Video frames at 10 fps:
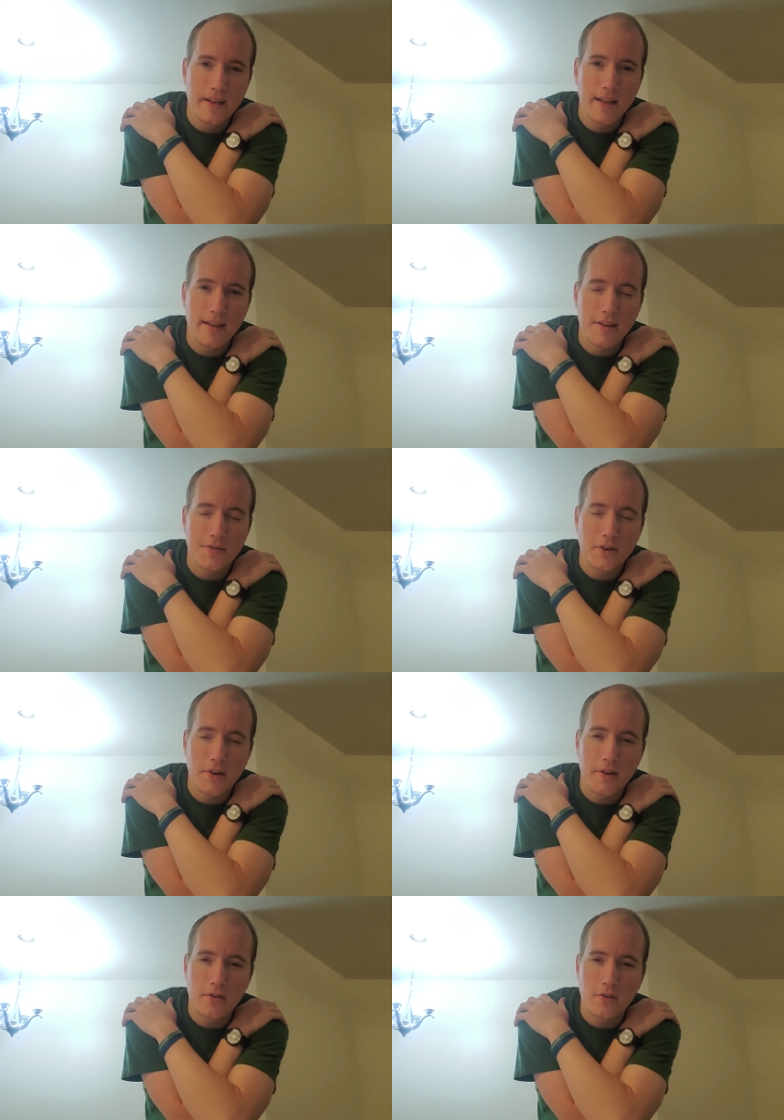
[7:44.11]
And that's
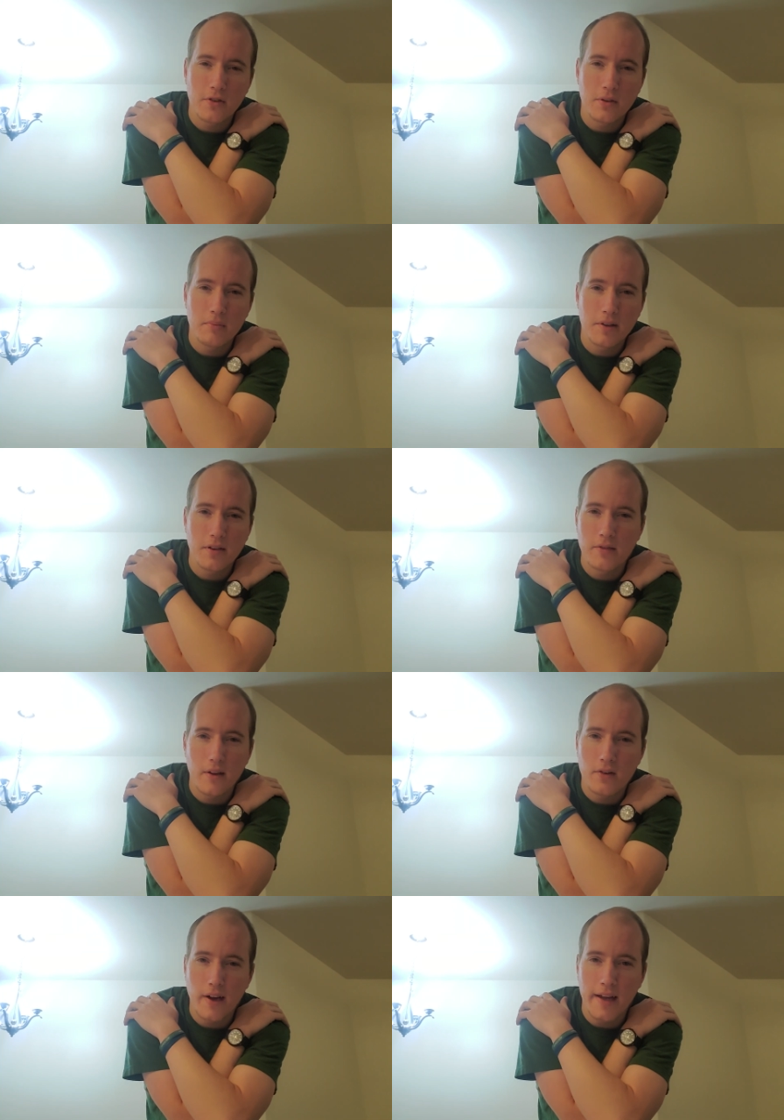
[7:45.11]
very interesting because I've
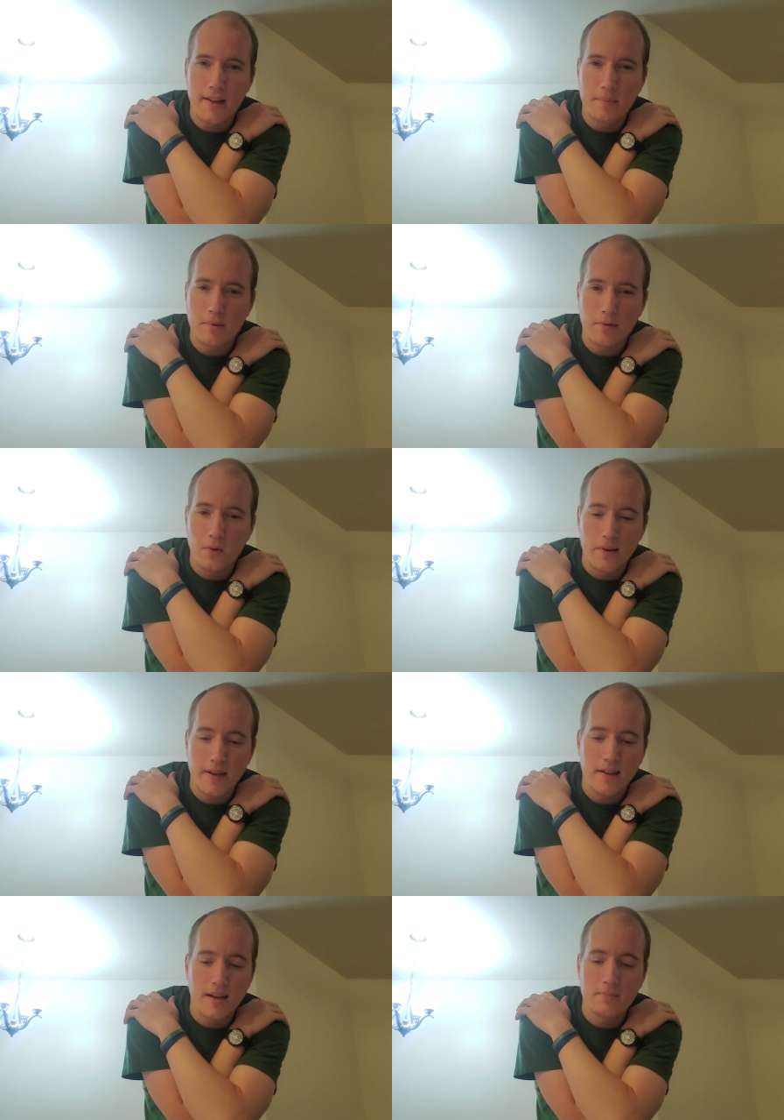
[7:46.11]
never had that before. And
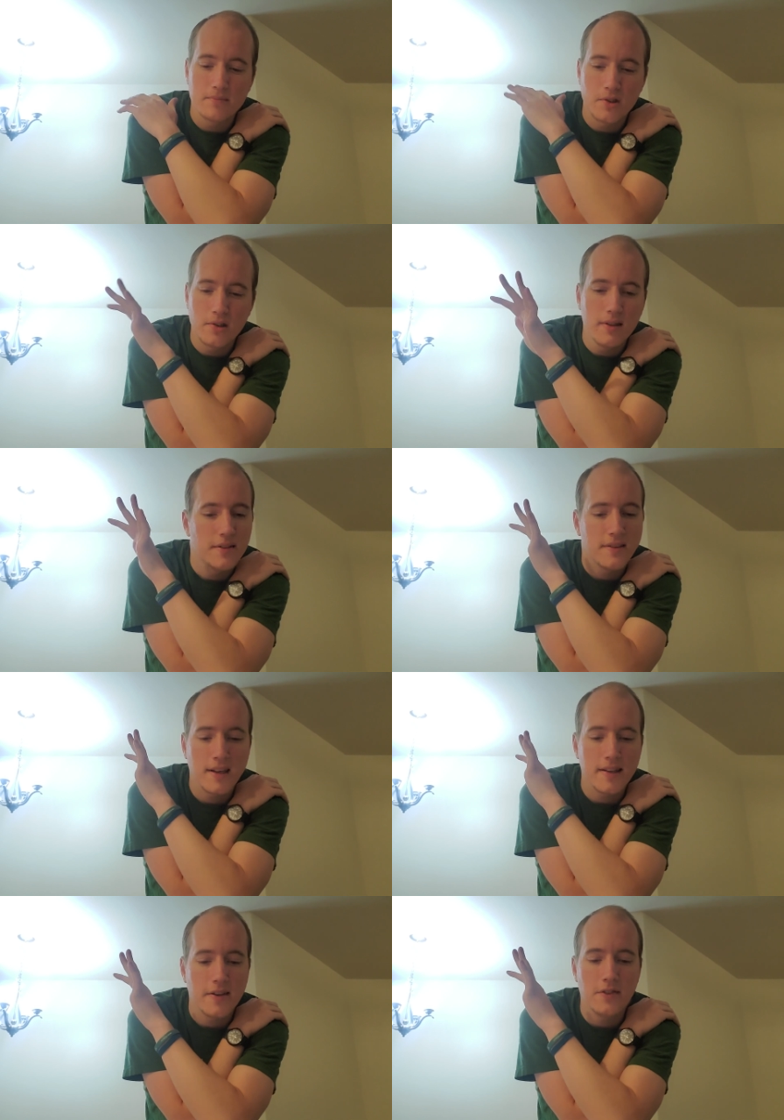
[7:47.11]
again, I'm good. It's
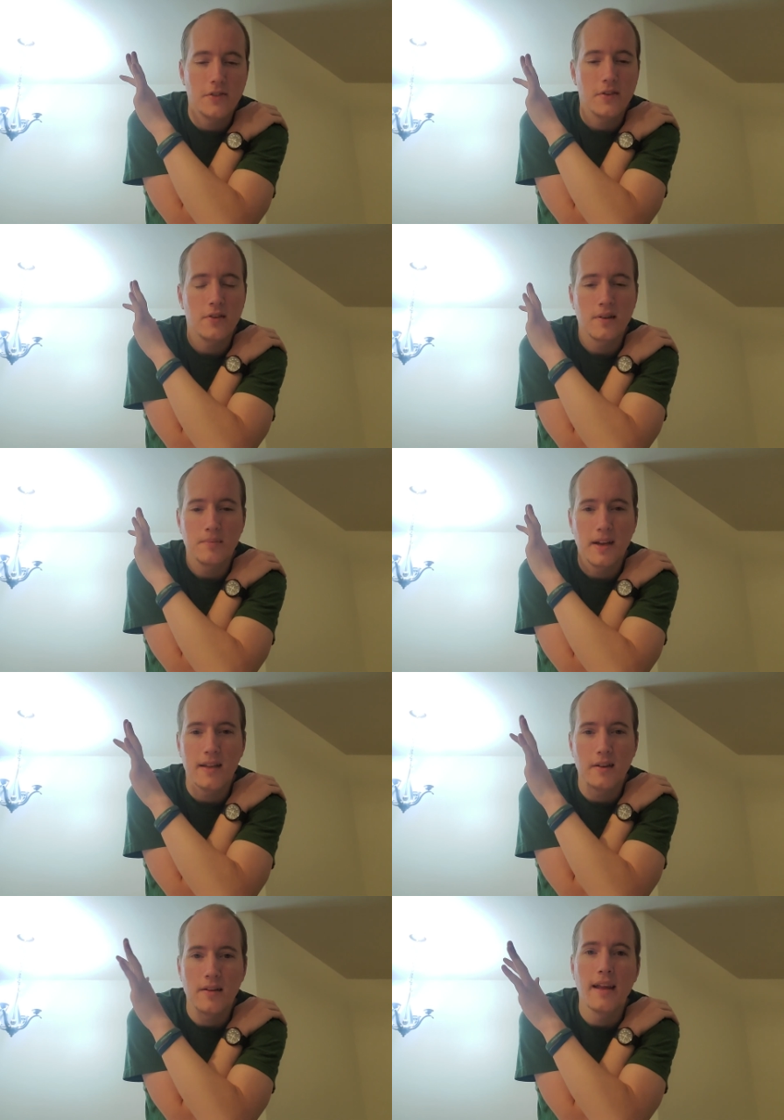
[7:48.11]
not a concern. I'm
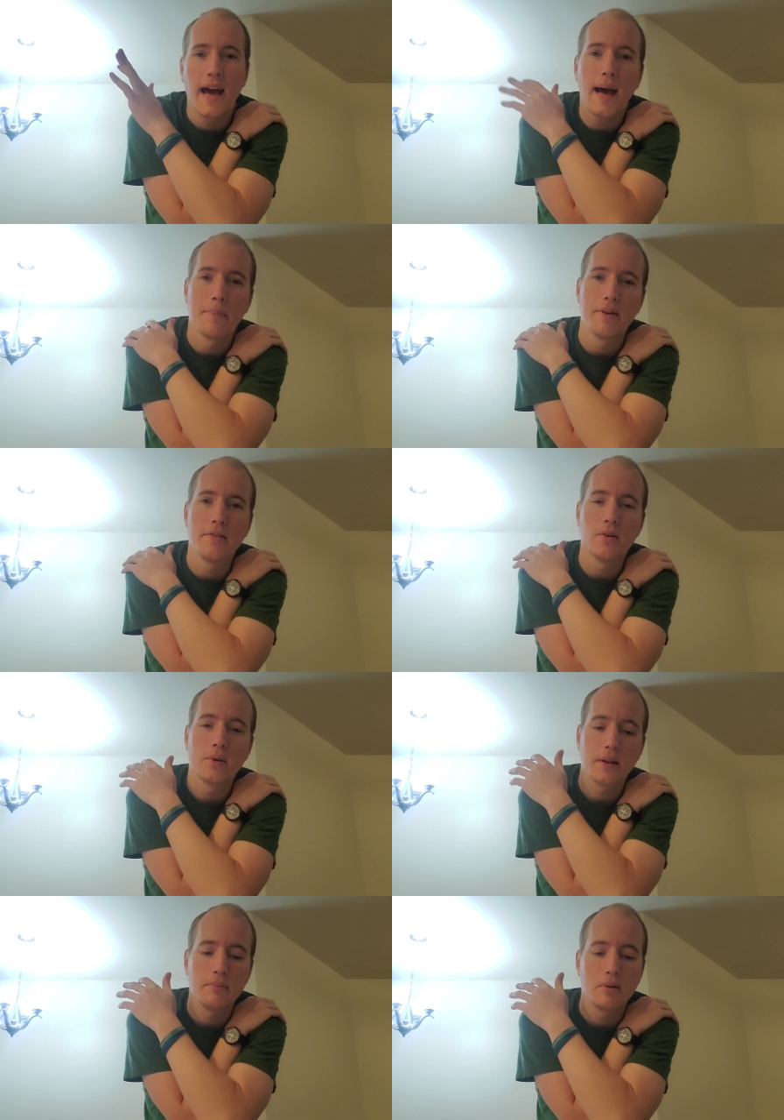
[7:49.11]
not unhappy.
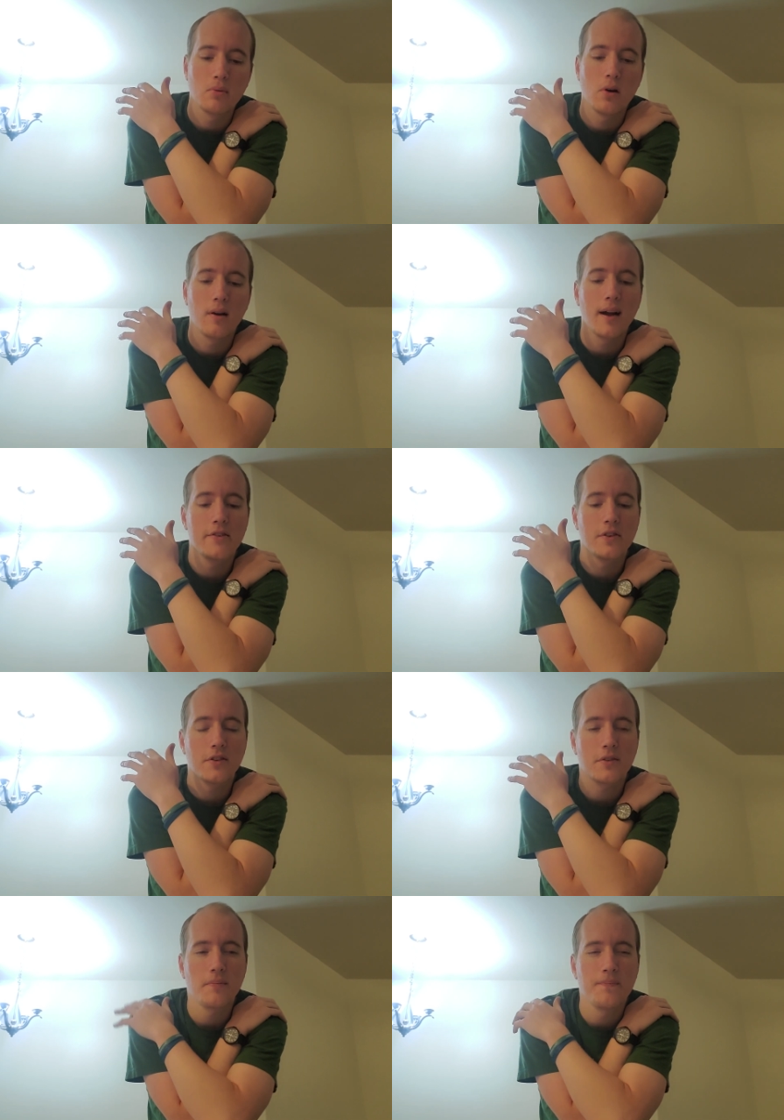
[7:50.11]
Don't get me wrong. I
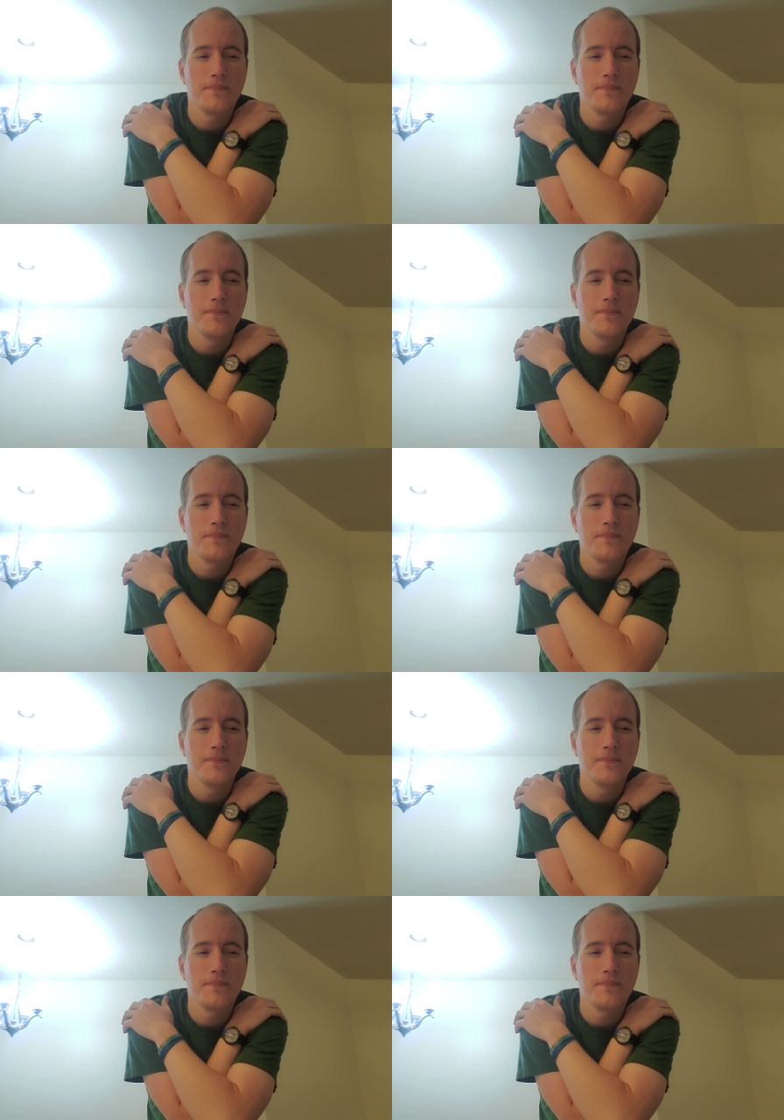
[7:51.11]
just,